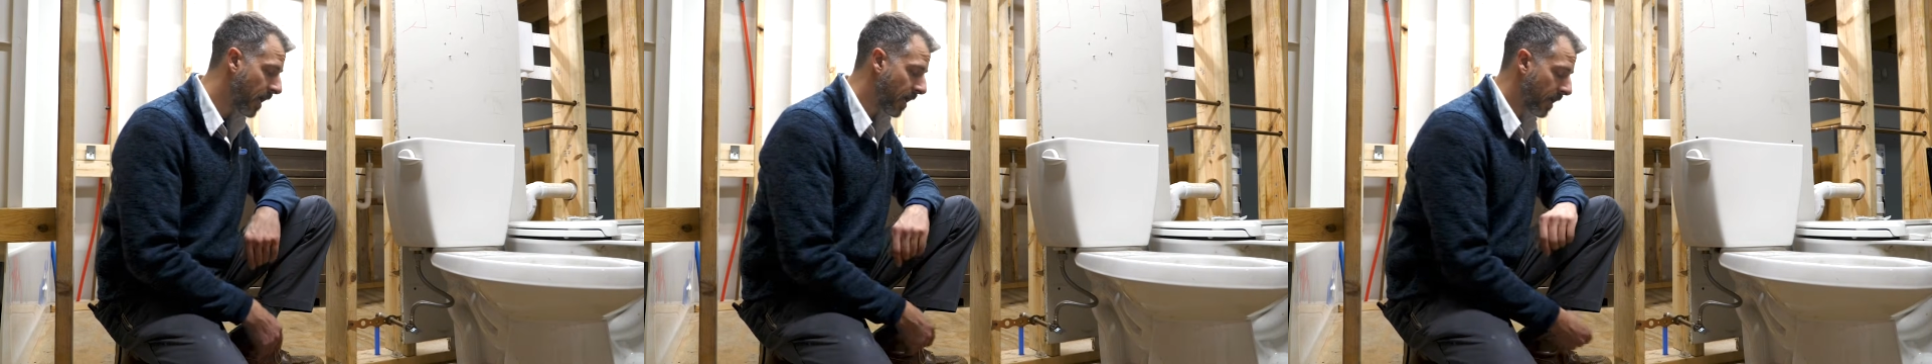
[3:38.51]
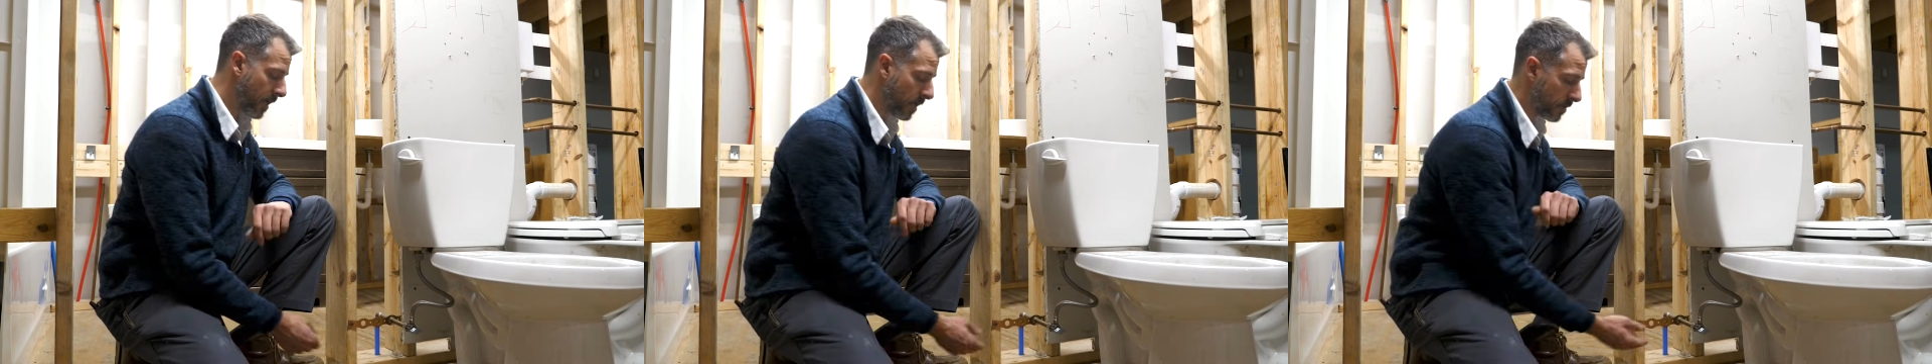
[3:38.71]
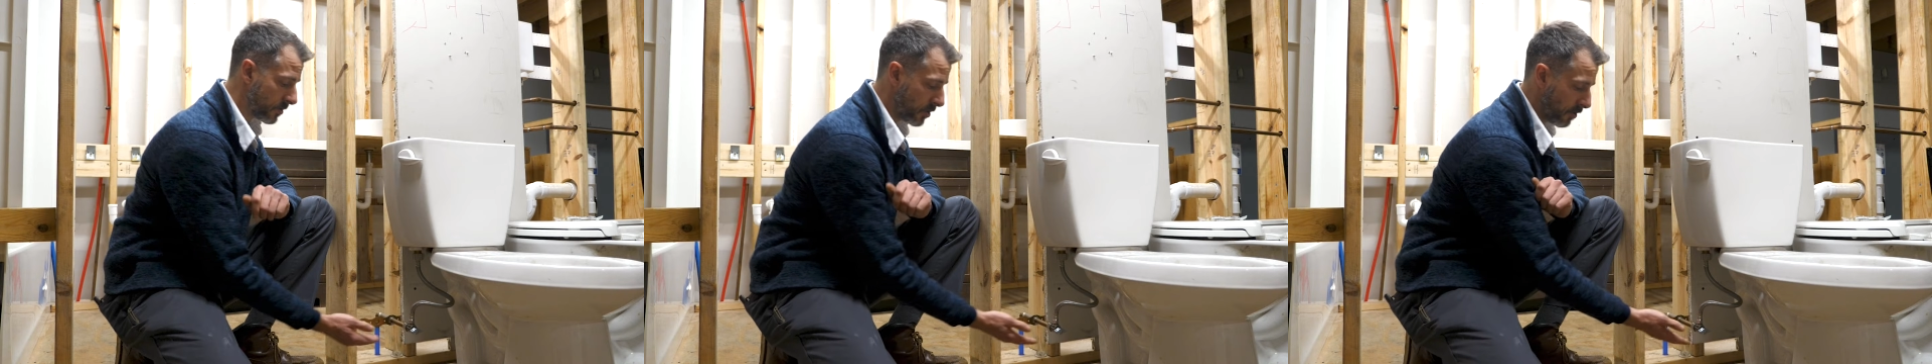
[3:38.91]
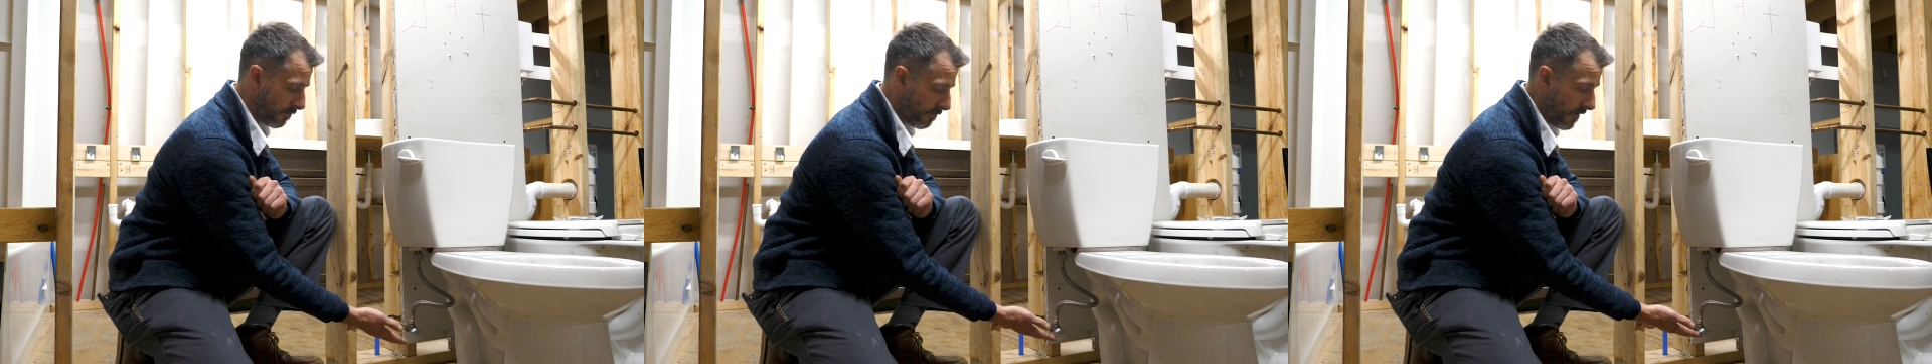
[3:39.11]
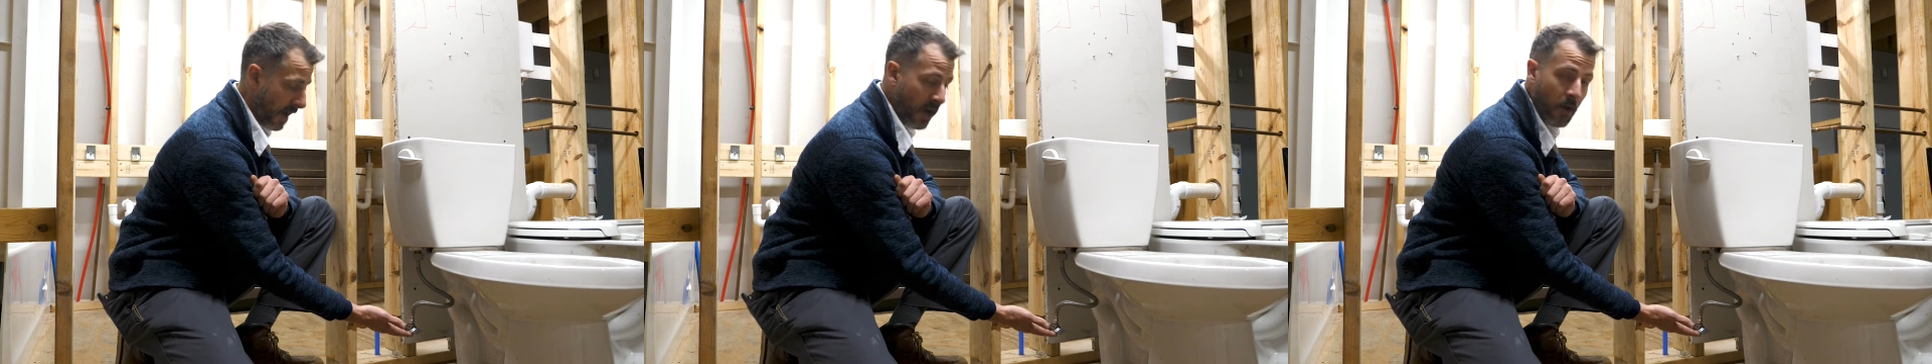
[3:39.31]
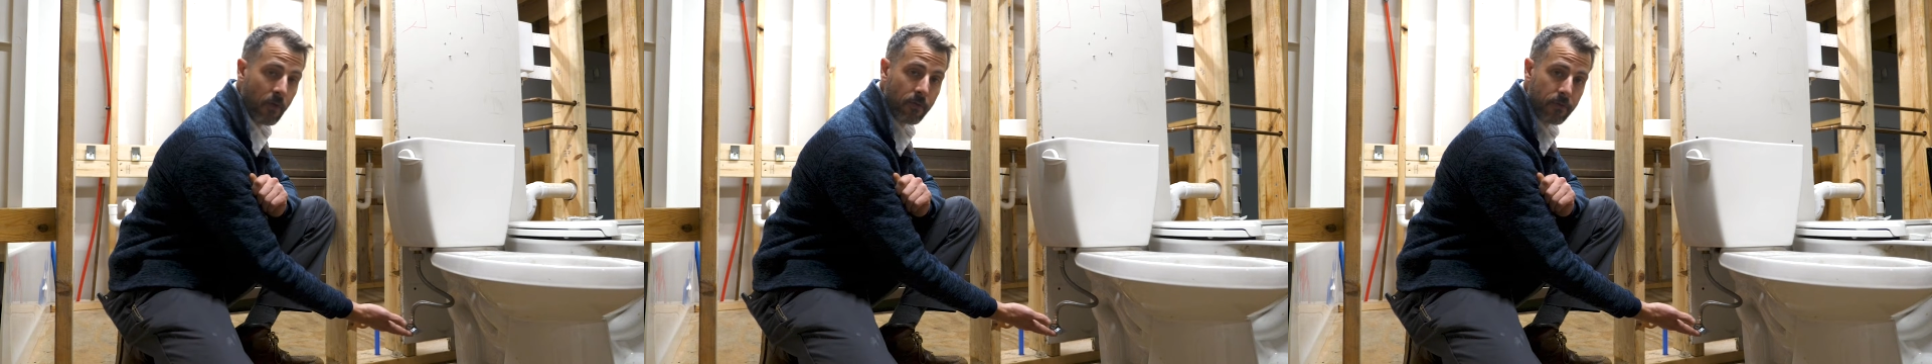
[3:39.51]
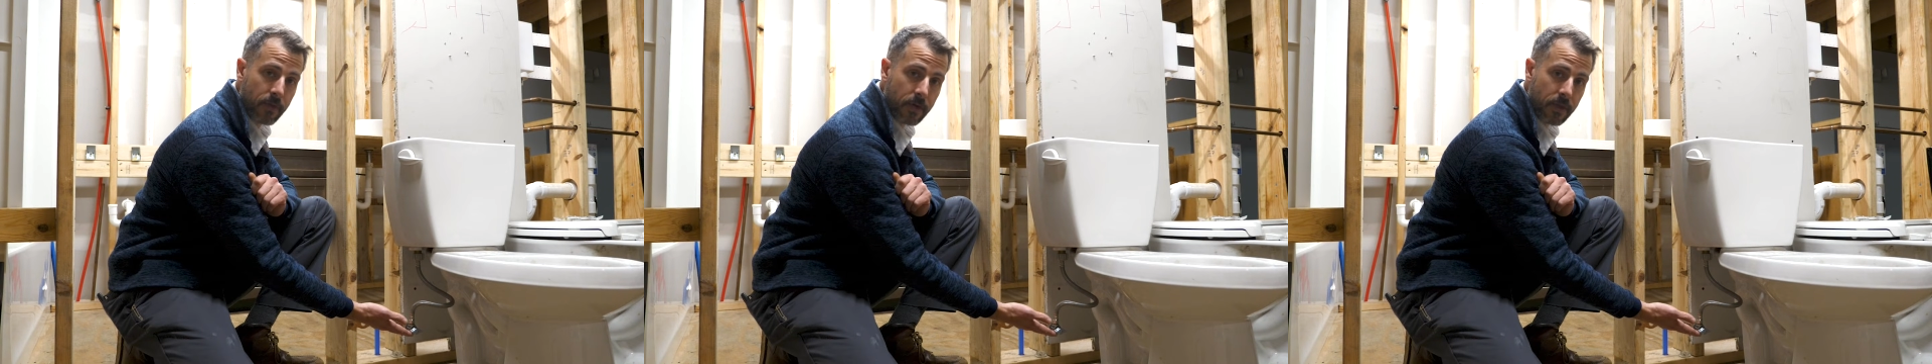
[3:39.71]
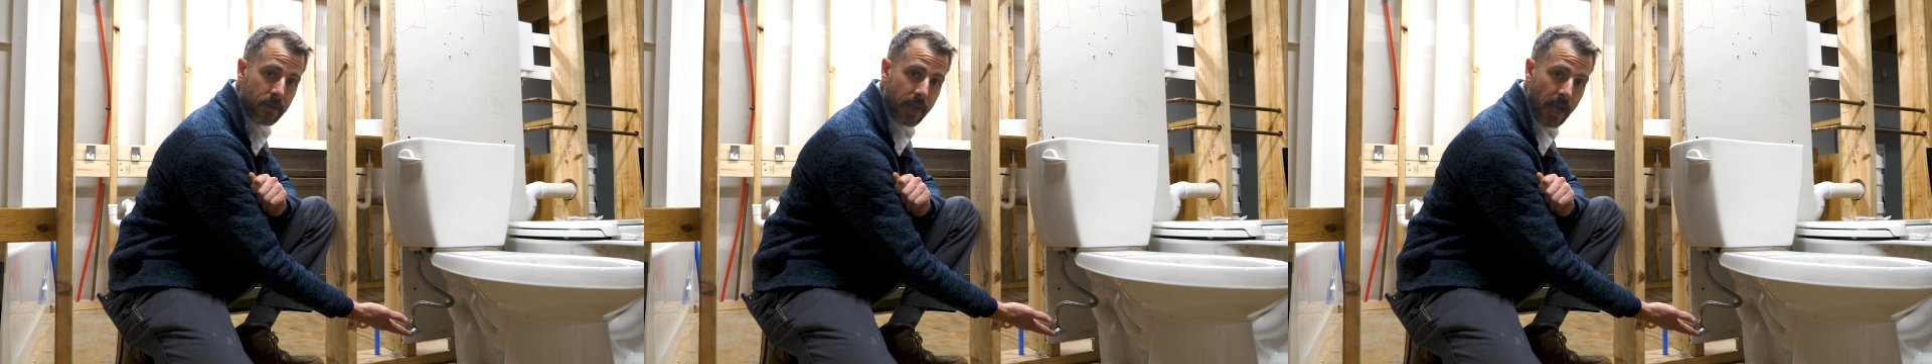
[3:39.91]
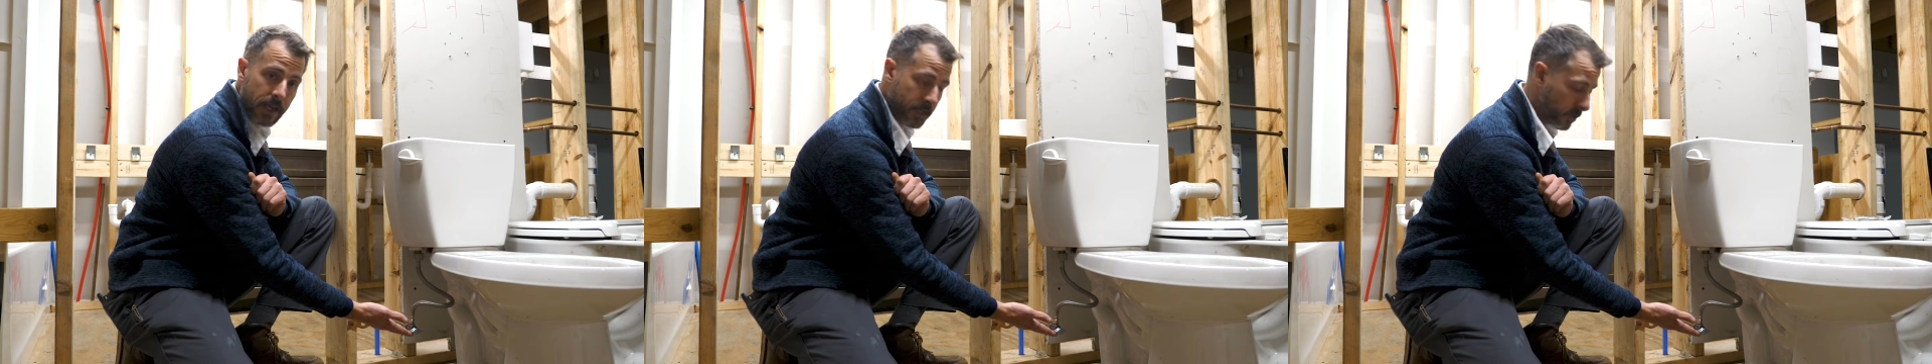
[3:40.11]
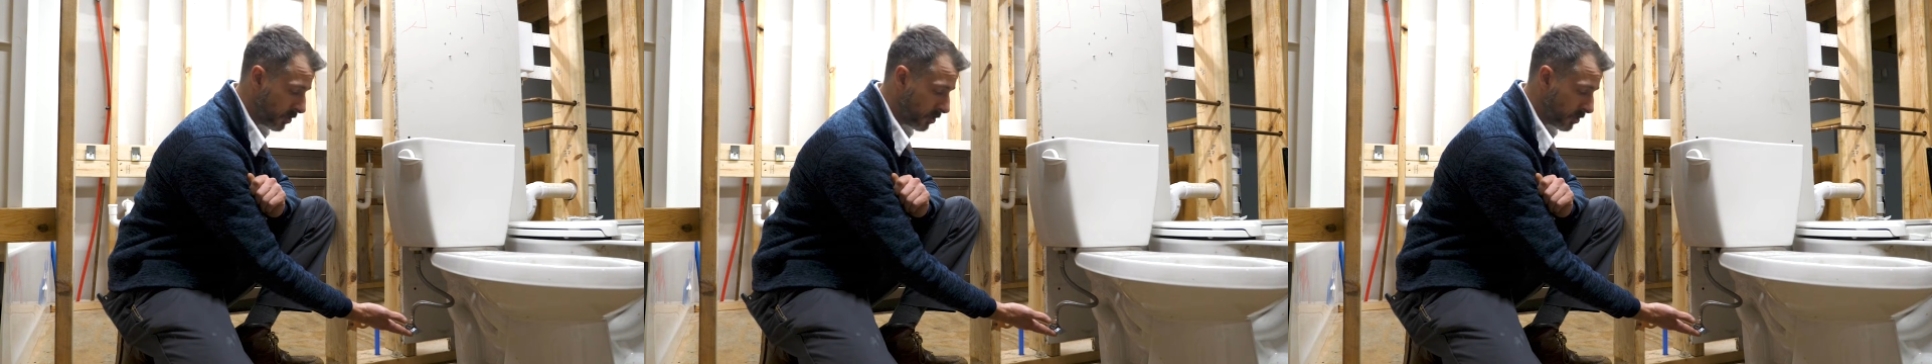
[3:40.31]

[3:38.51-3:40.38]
is your valve that you're